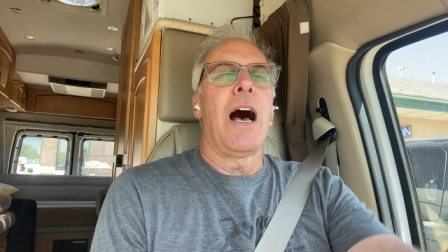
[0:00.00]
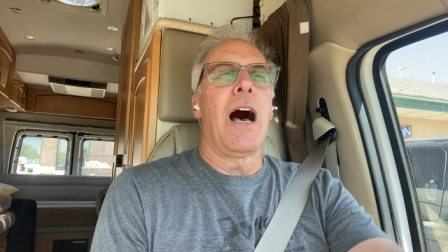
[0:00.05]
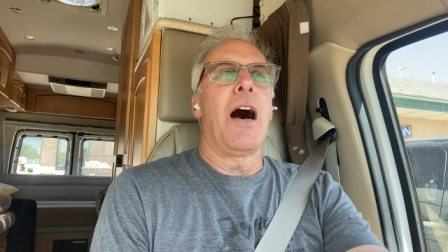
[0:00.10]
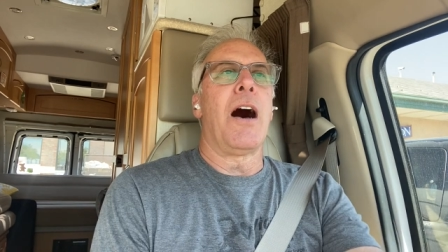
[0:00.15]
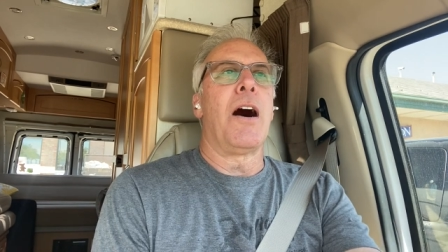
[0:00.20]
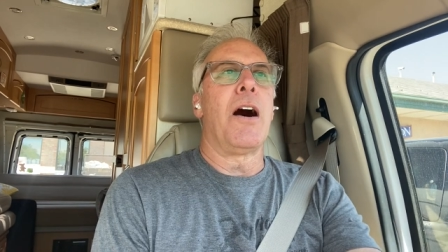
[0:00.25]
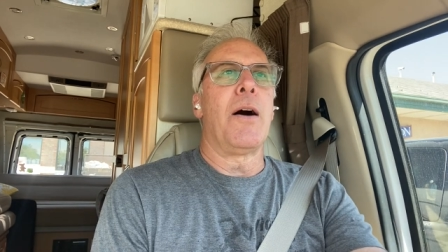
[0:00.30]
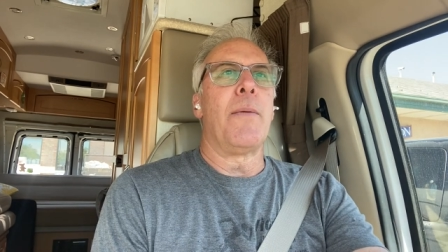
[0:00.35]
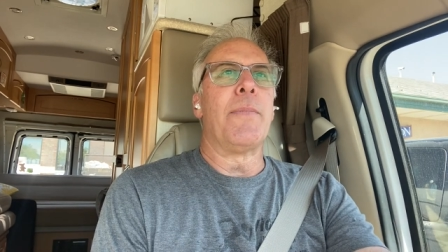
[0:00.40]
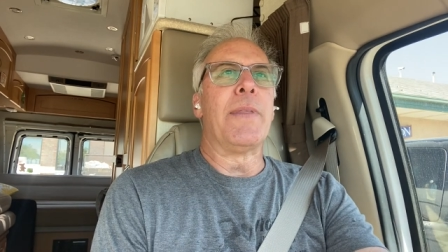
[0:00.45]

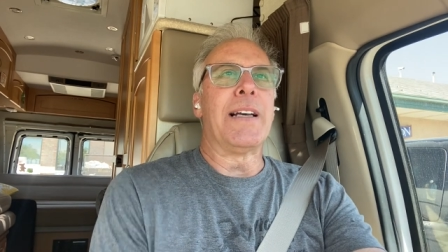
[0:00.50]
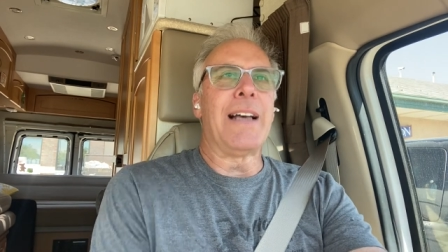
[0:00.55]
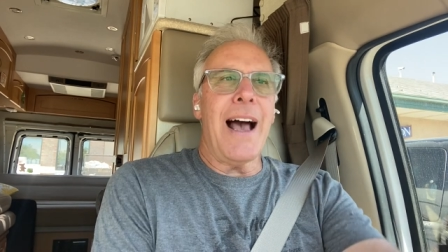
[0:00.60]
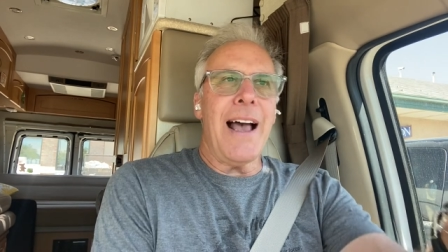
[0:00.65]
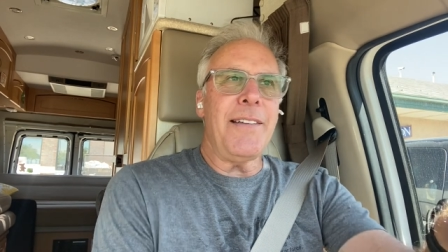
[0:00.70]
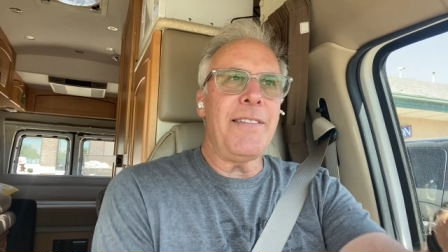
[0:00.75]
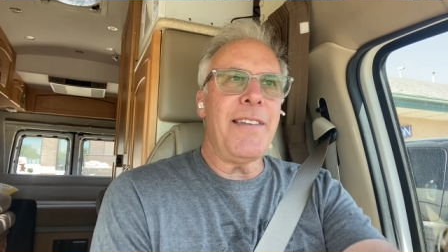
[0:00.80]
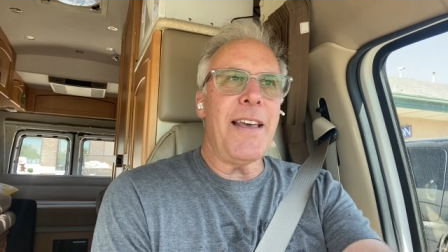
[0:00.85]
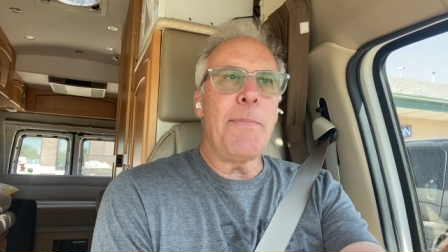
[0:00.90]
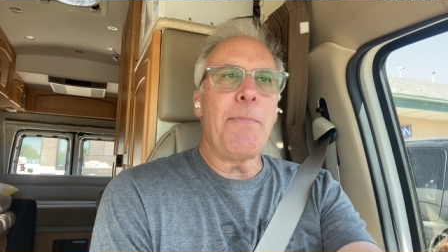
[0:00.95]
Um, the
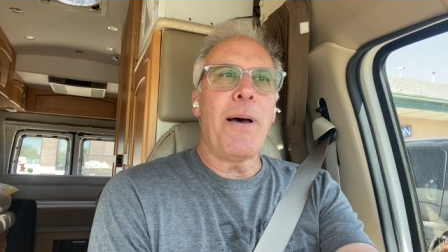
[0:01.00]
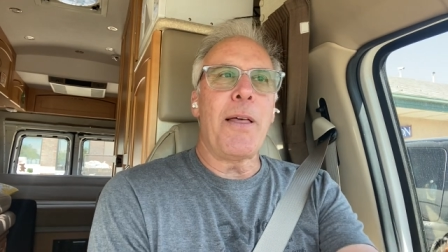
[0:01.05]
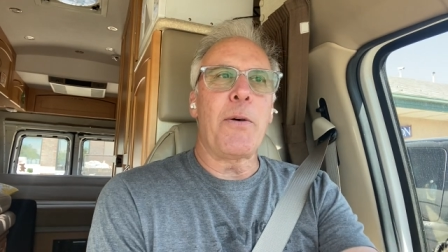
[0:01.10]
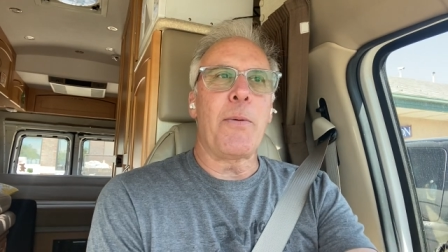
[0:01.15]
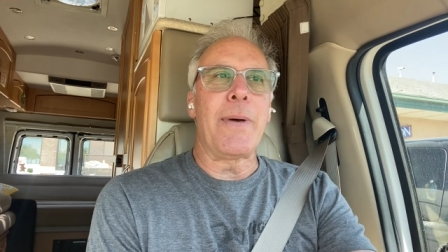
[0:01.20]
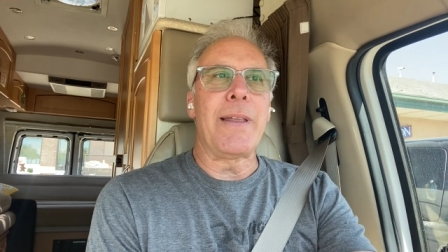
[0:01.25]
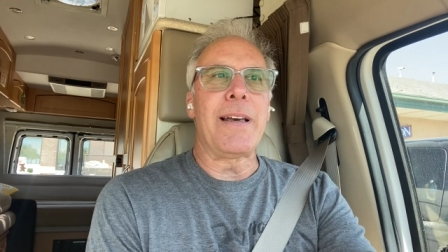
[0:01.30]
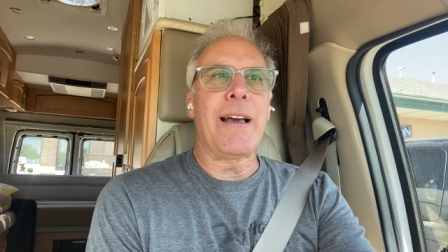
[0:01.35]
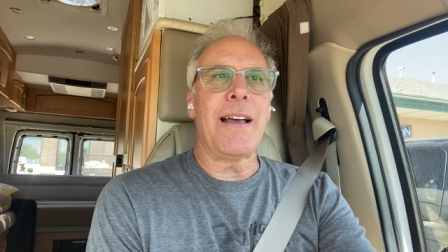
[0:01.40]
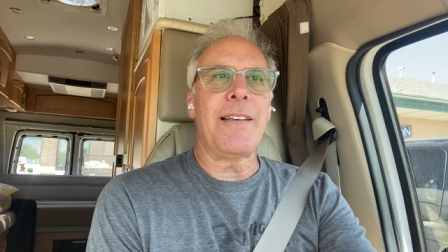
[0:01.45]
guy said, by the
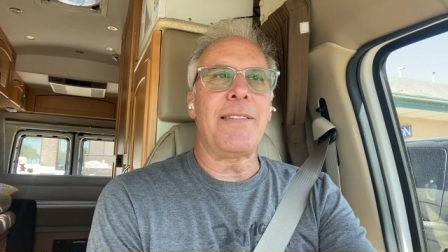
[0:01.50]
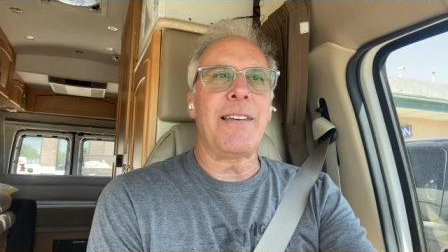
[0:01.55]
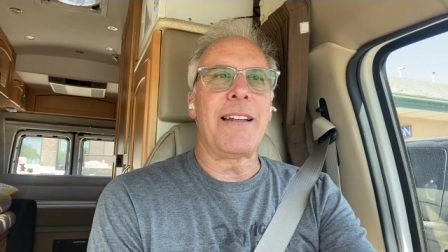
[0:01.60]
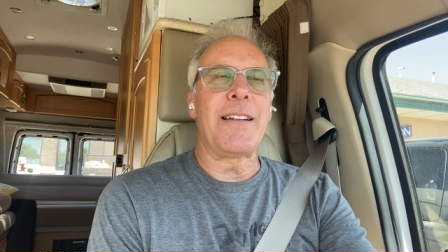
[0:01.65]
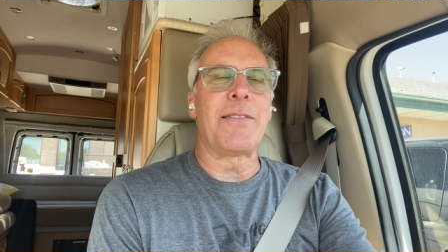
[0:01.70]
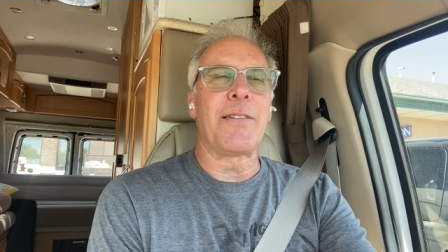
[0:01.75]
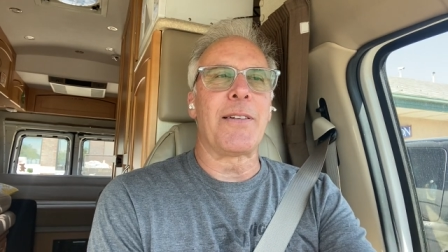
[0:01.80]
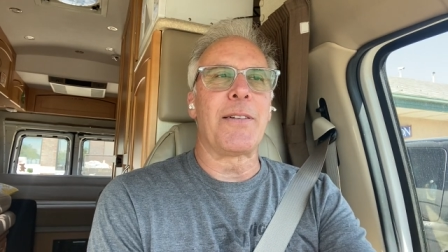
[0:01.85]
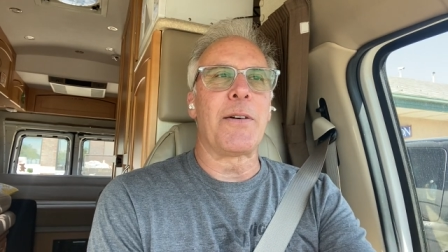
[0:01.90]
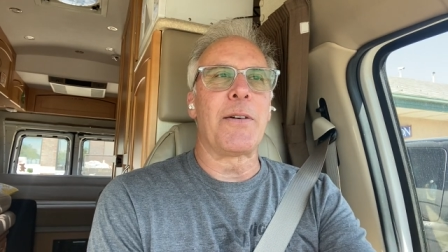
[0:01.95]
way, the guy
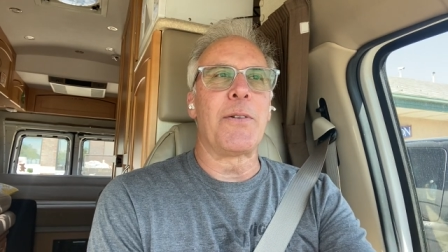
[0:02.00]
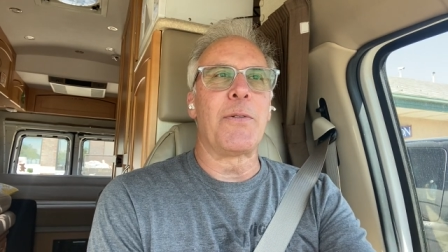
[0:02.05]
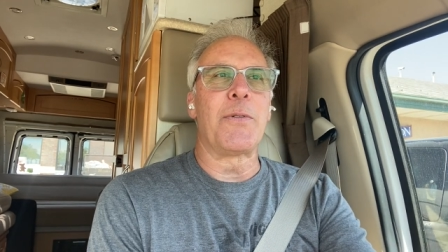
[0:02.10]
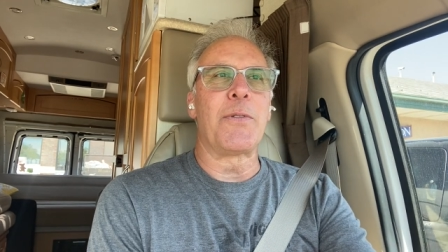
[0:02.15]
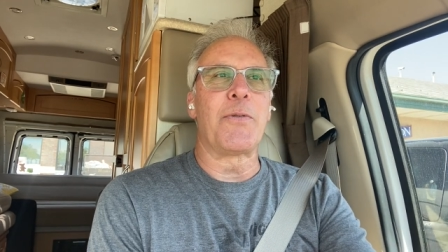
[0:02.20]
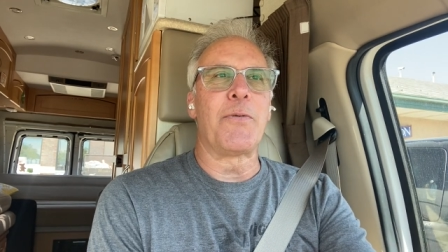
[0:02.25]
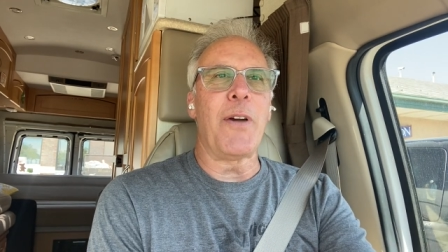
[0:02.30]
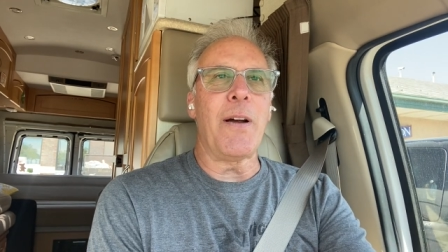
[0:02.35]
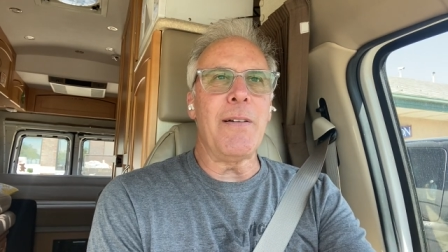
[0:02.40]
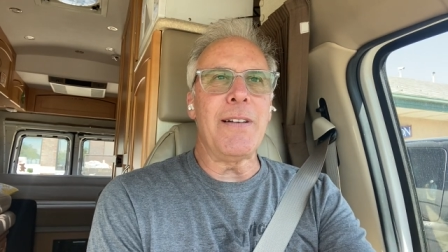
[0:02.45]
said so it
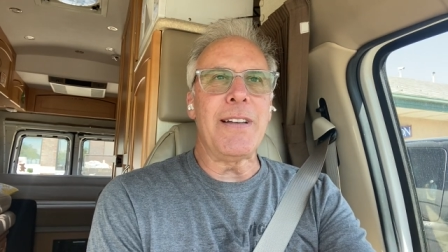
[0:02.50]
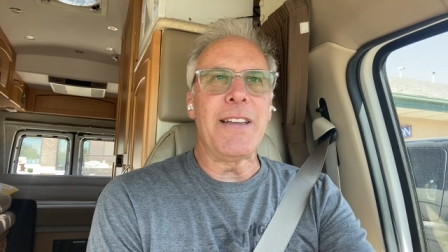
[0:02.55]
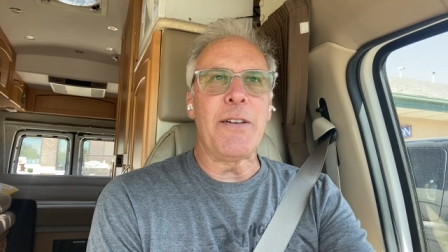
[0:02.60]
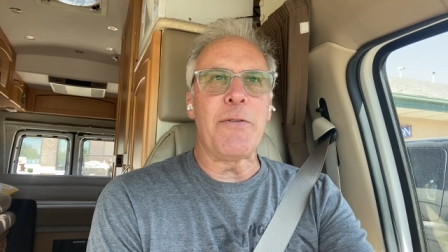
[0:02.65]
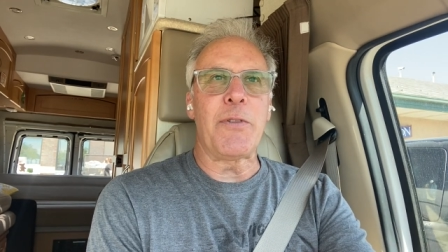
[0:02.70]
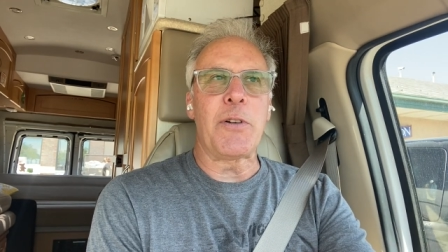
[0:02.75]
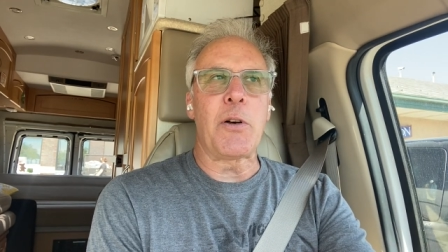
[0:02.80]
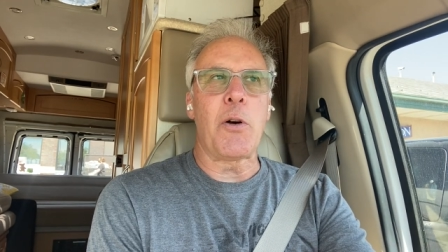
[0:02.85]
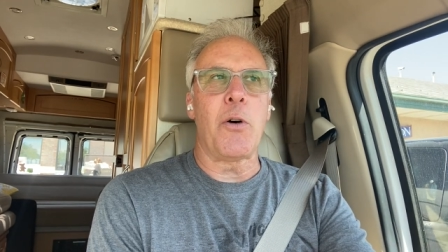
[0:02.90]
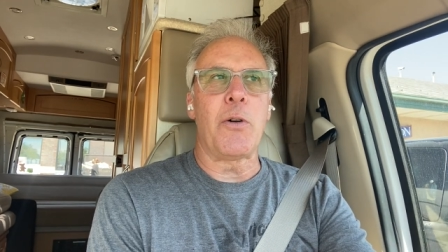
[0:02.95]
was very
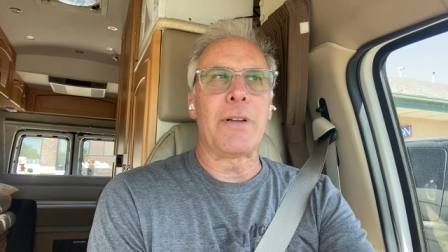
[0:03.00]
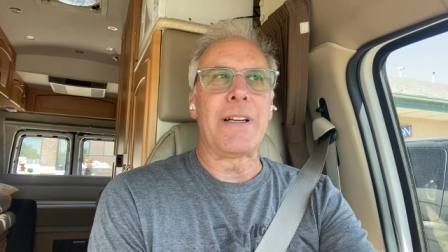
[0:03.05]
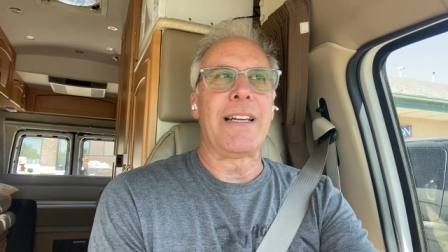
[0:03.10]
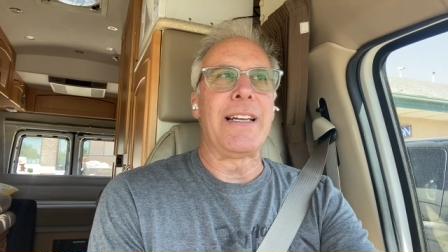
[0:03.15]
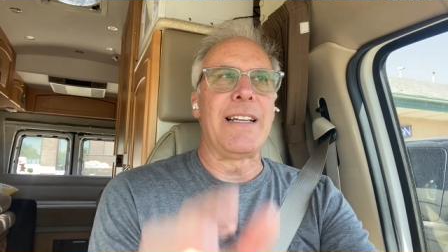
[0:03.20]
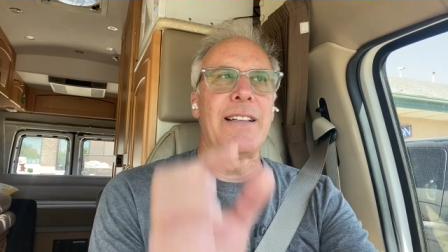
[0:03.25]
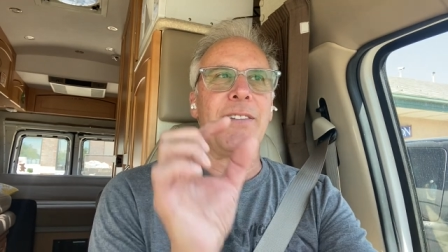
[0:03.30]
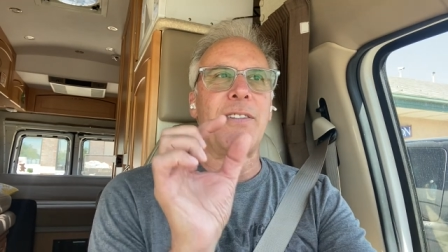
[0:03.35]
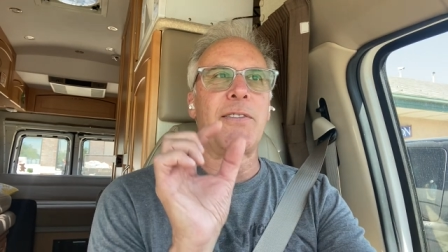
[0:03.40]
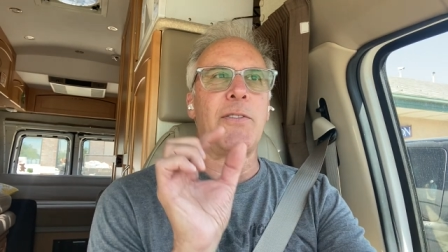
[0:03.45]
difficult
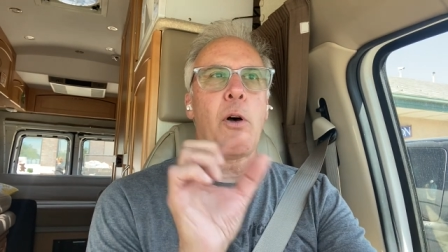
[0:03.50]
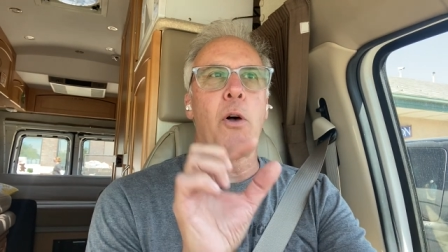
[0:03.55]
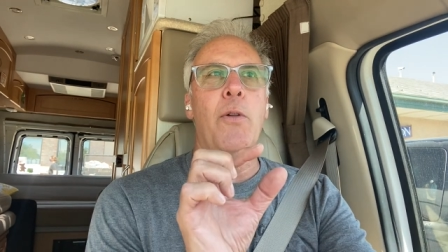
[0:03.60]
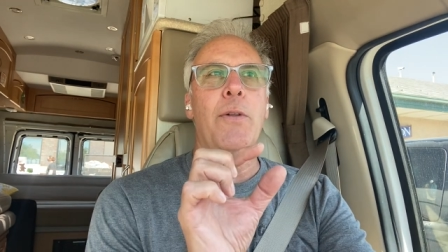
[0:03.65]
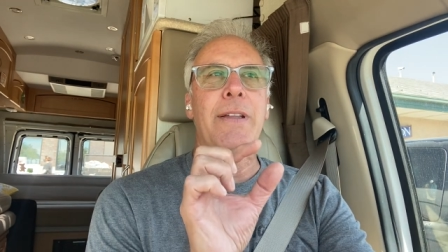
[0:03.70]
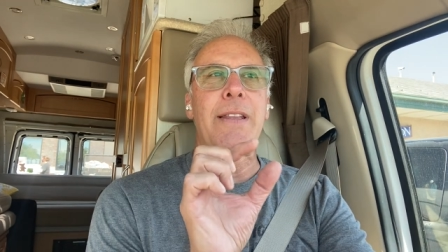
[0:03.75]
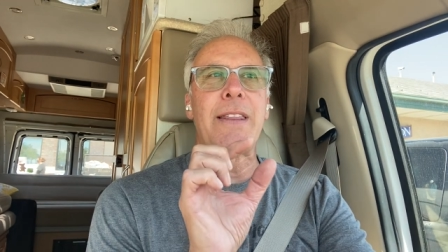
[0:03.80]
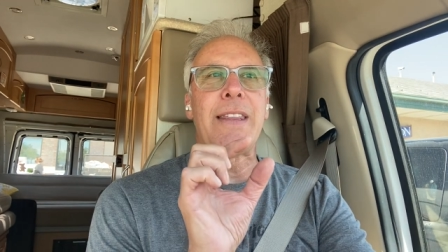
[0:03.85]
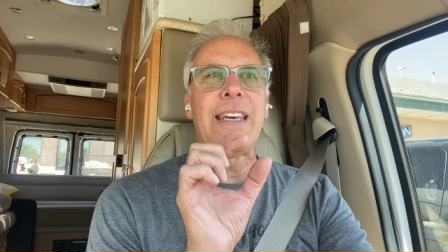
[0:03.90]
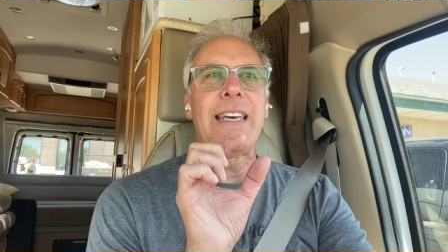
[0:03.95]

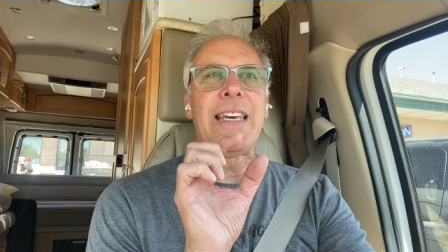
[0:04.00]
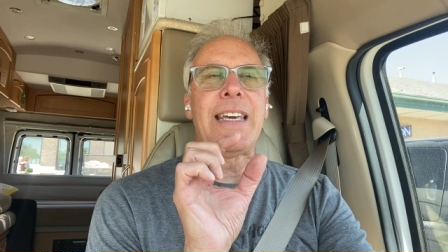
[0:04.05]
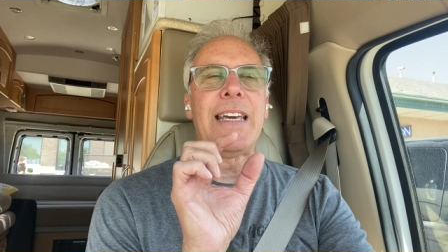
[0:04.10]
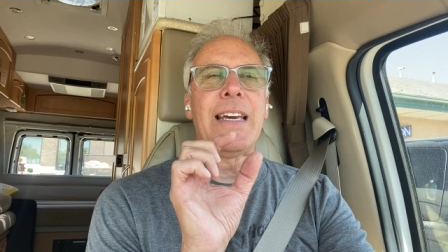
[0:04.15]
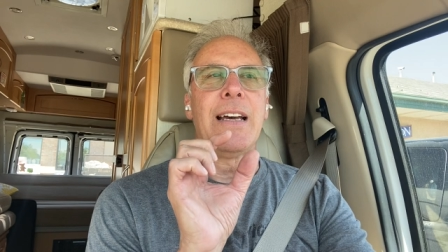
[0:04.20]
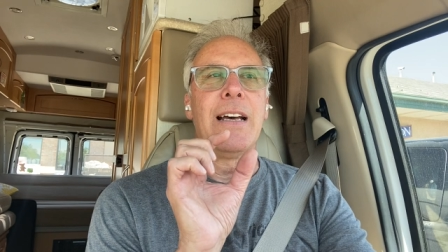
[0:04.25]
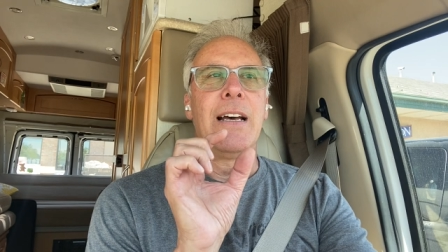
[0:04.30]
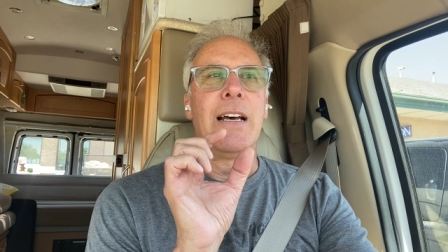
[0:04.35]
installing the